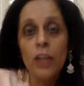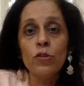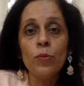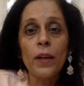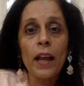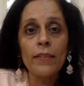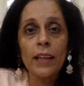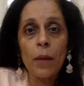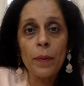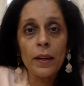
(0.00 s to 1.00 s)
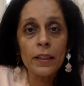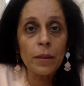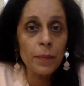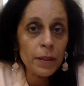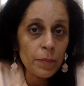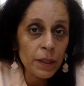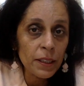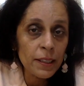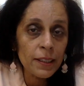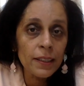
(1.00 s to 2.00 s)
So we have capital
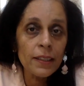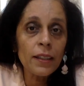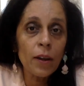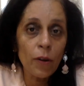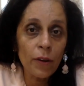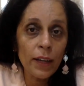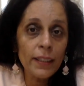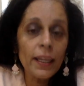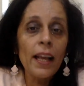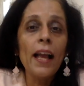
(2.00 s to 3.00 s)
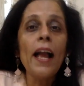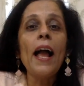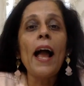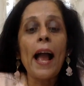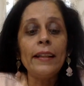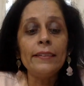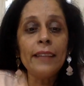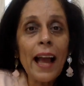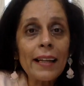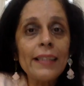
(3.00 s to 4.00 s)
commitment, all right, and
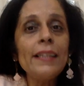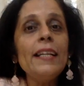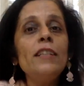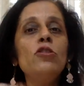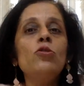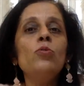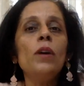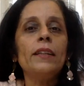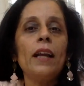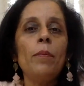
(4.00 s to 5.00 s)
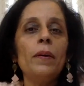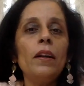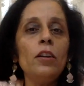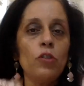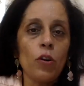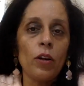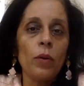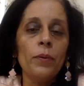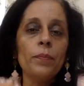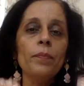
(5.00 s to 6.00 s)
that leads to a capital drawdown.